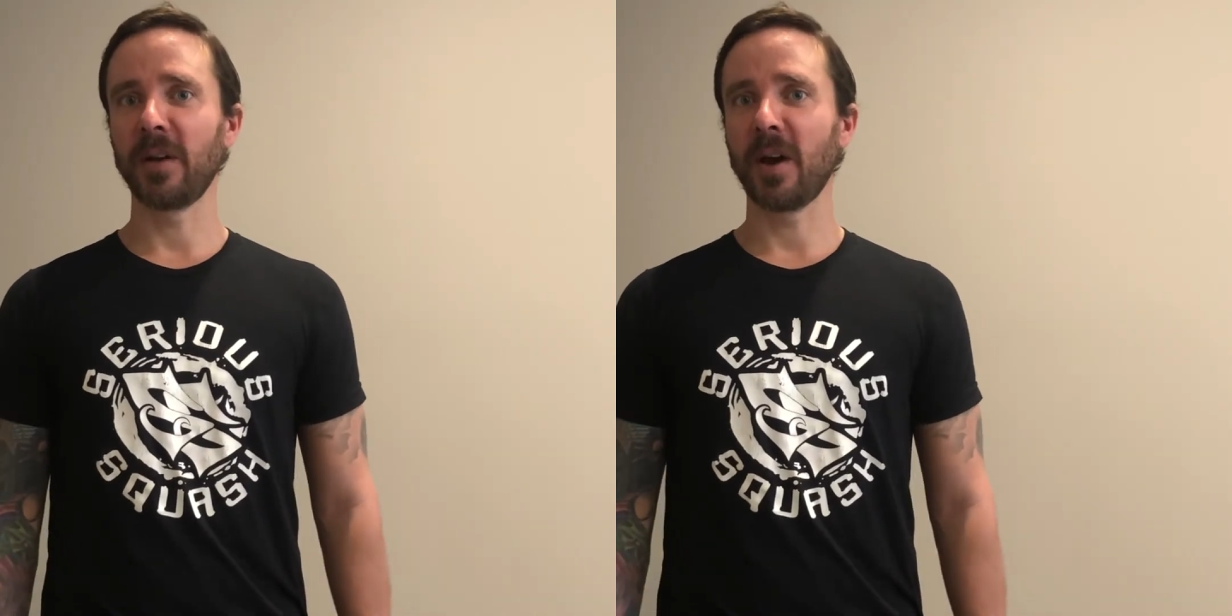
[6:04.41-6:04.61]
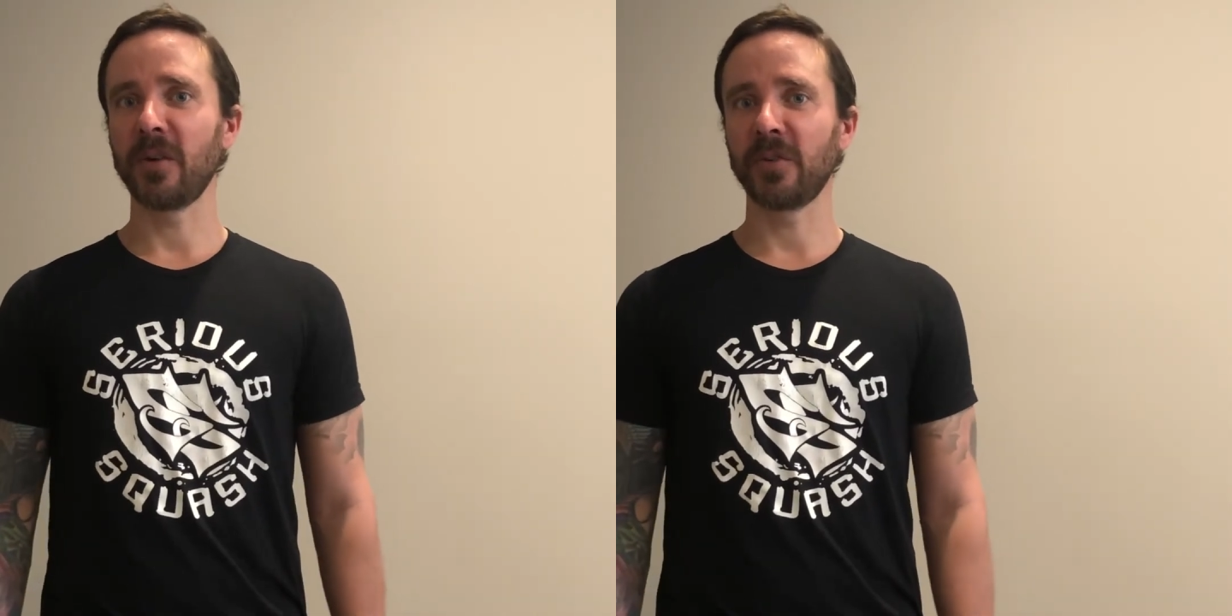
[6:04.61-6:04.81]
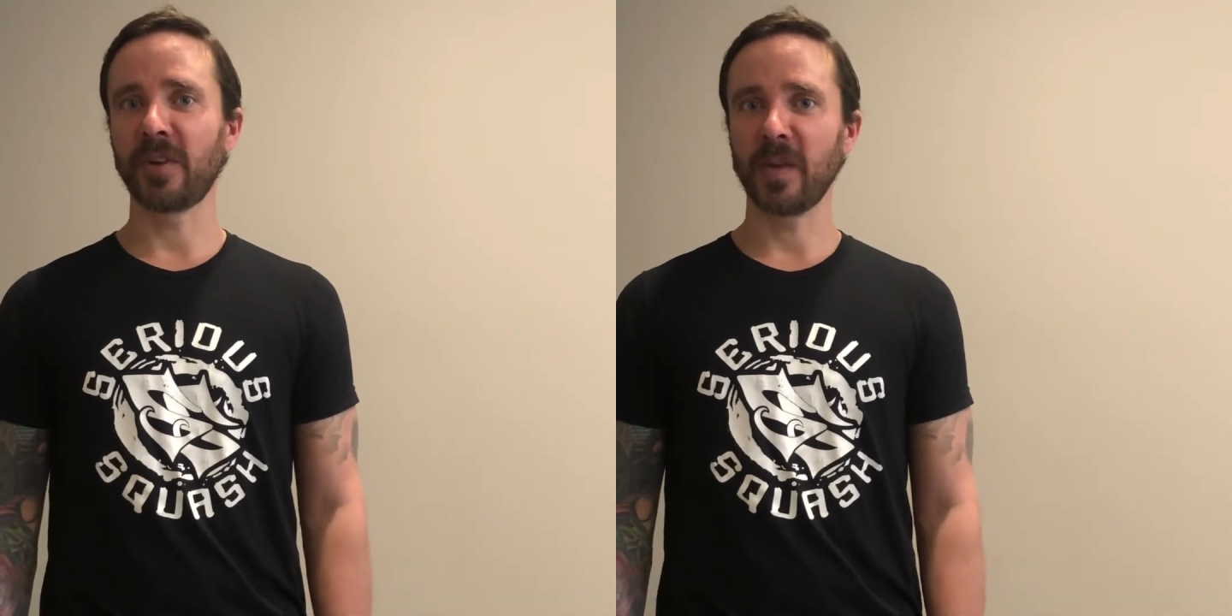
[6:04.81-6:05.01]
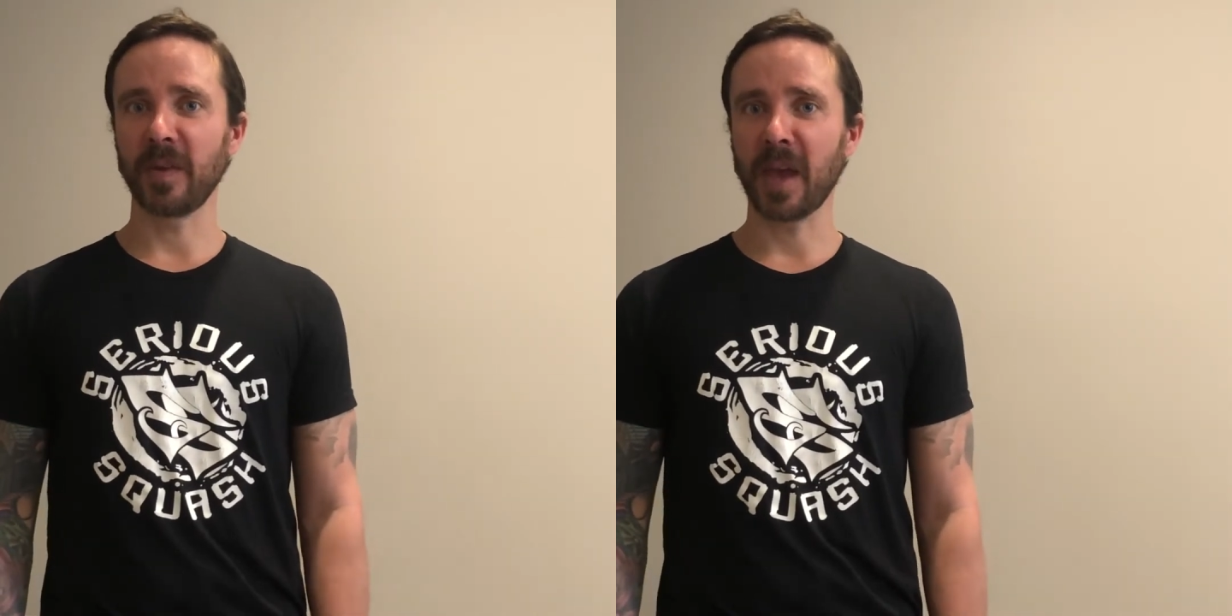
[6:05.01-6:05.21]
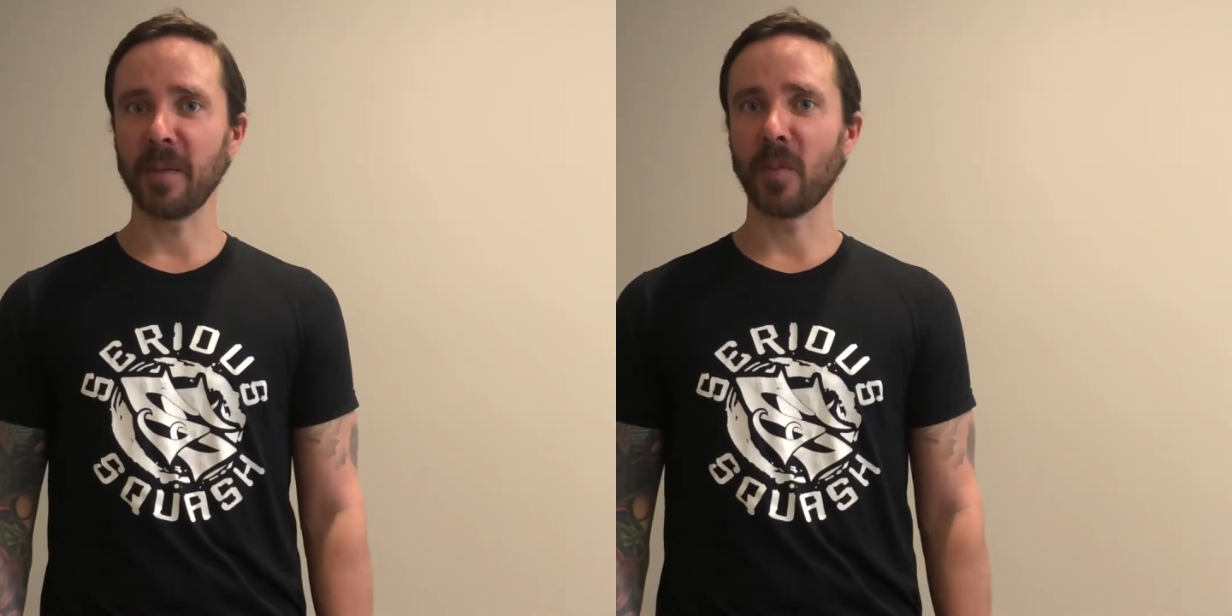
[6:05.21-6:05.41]
understand the
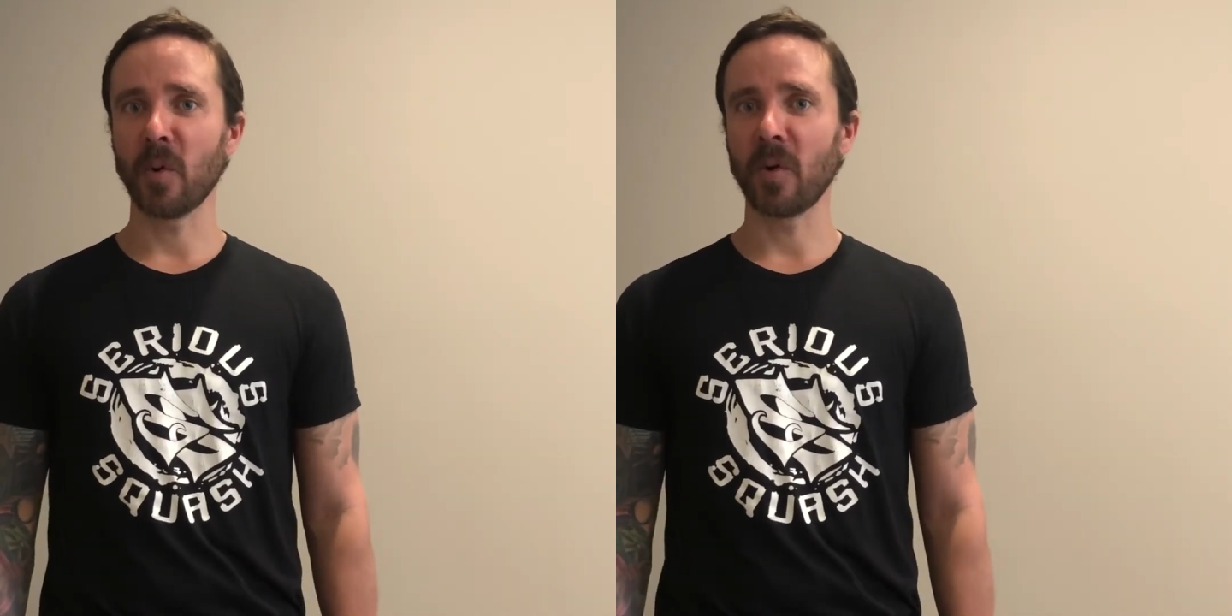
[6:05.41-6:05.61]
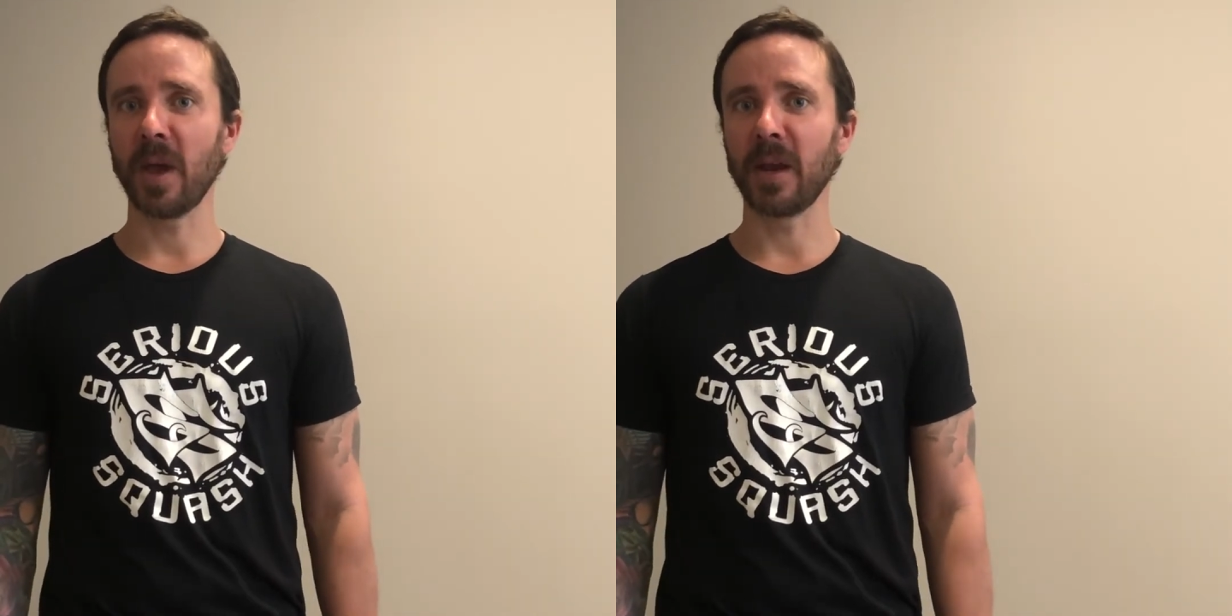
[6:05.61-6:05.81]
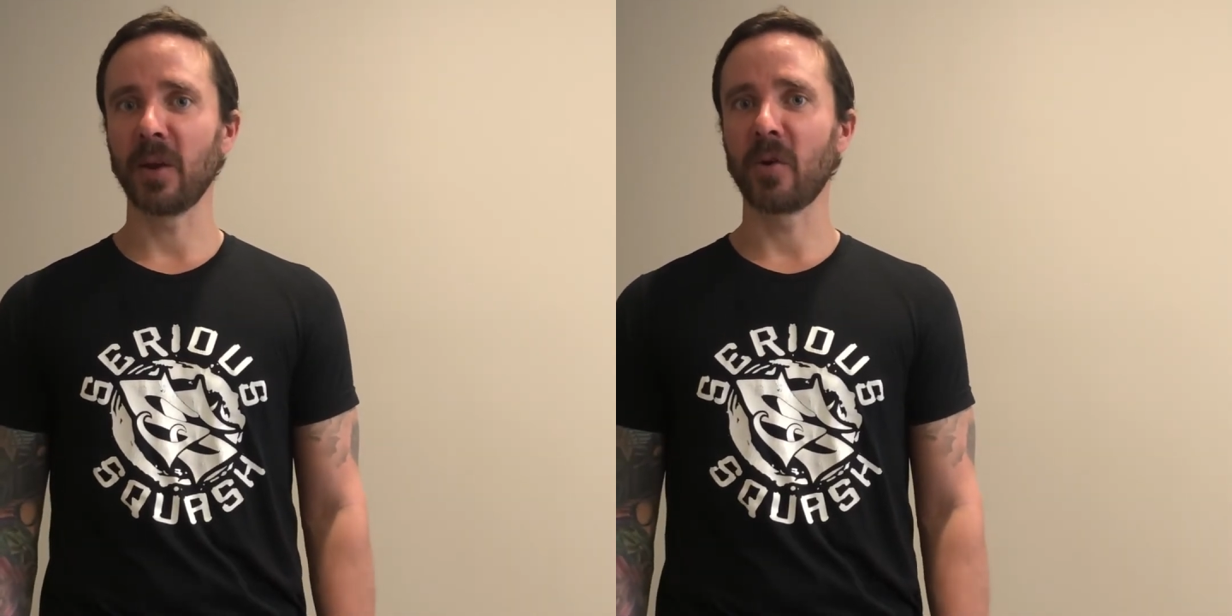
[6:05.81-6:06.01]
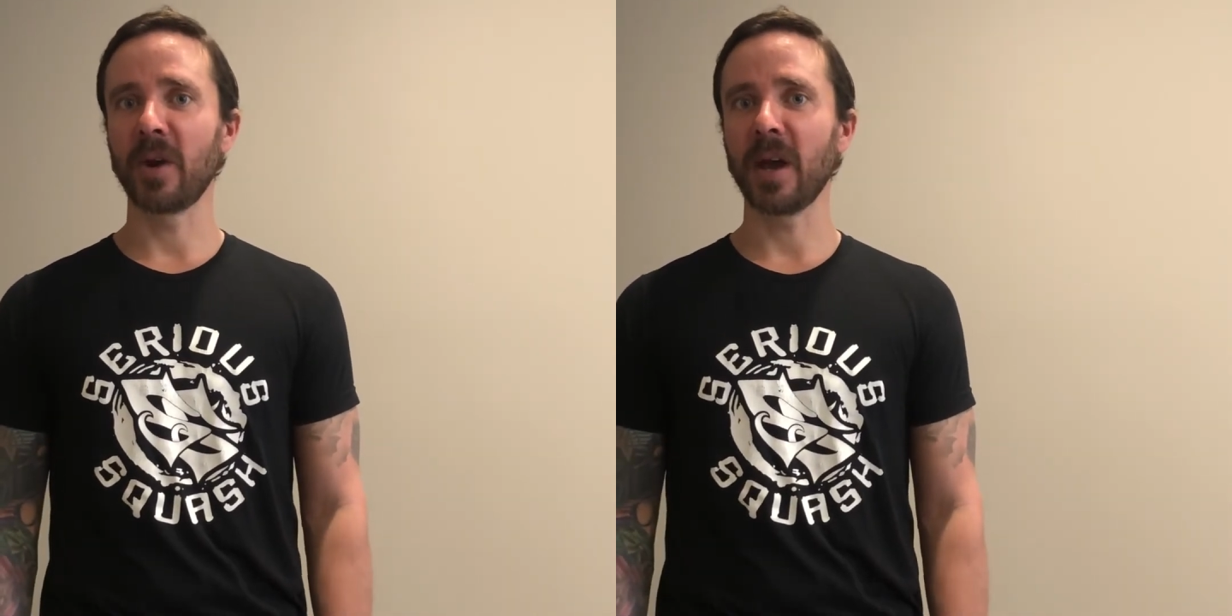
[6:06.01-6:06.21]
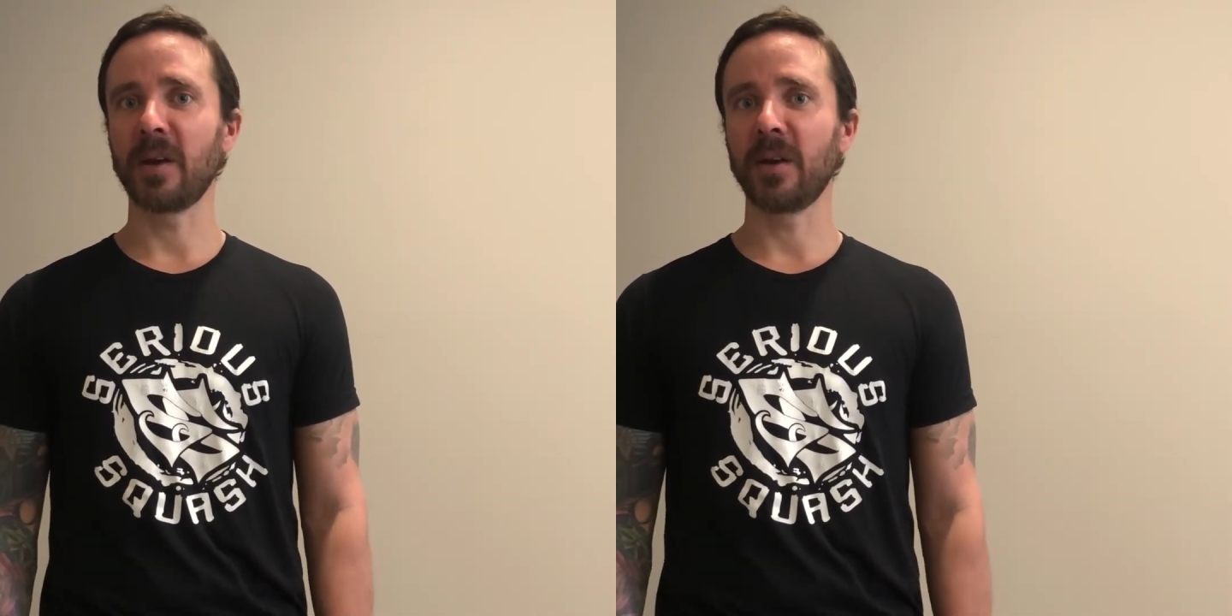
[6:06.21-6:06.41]
game more and learn
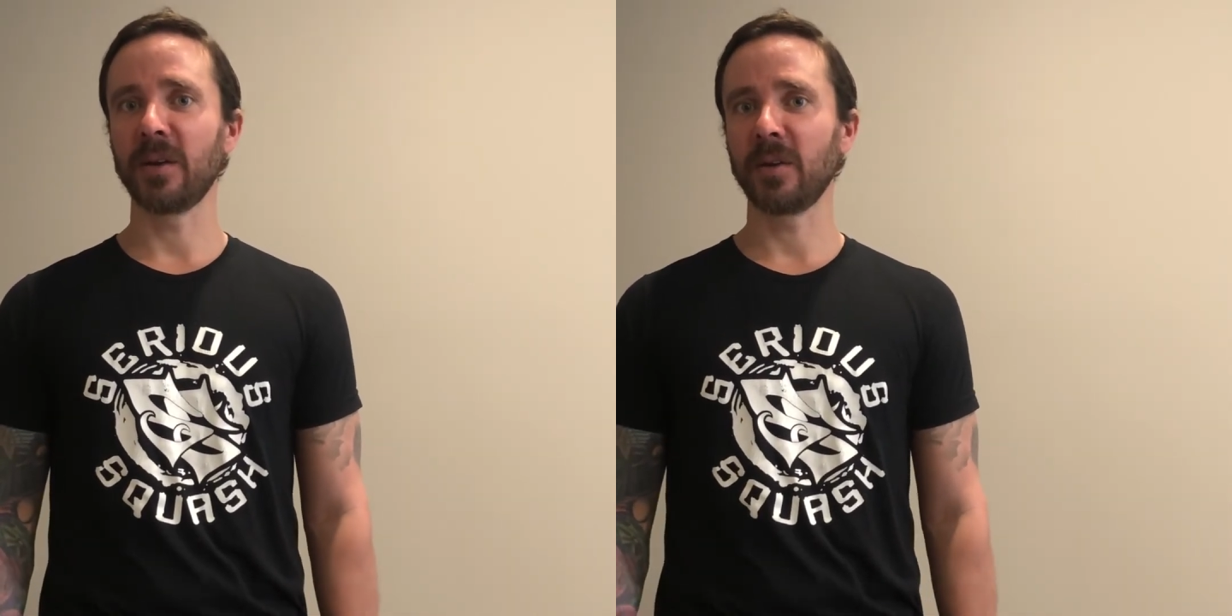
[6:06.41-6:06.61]
how to